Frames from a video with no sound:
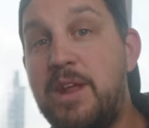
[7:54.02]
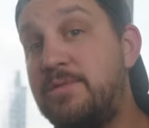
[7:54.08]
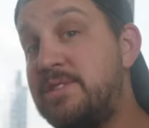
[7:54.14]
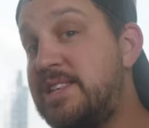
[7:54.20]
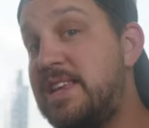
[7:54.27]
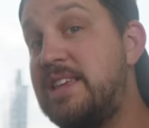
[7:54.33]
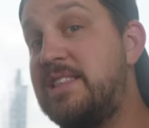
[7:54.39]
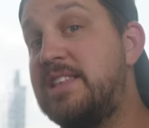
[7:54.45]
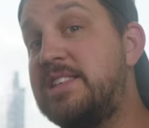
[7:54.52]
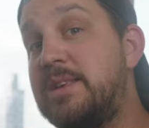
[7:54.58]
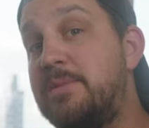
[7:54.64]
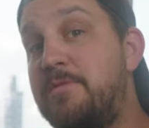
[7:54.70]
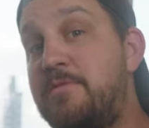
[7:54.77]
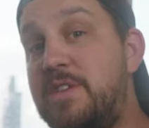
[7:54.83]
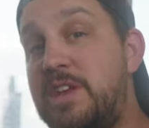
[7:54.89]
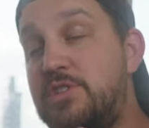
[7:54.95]
what I was saying, that
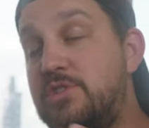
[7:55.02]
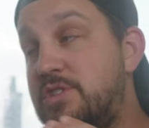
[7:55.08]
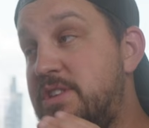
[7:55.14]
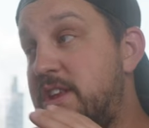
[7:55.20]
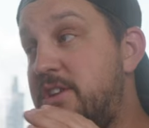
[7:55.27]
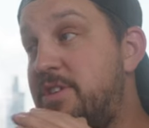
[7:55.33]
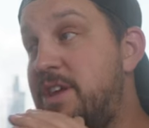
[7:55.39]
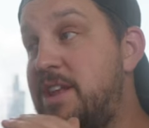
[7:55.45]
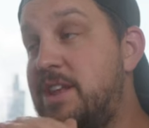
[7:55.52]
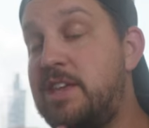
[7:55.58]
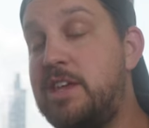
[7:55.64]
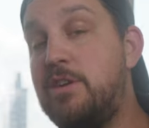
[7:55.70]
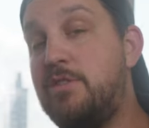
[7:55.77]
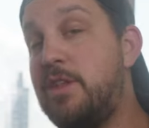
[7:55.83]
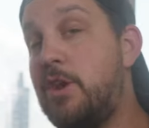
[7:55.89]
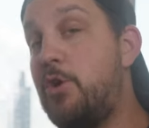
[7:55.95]
some features that are in
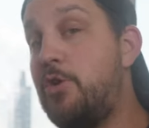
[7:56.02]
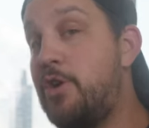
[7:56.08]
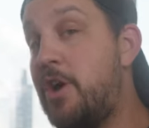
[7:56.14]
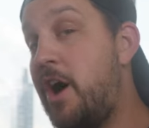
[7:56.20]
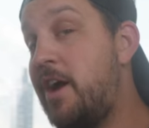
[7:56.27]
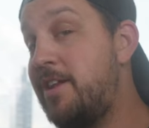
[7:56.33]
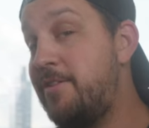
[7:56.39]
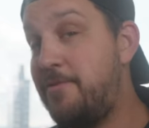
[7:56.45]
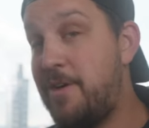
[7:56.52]
here that are not in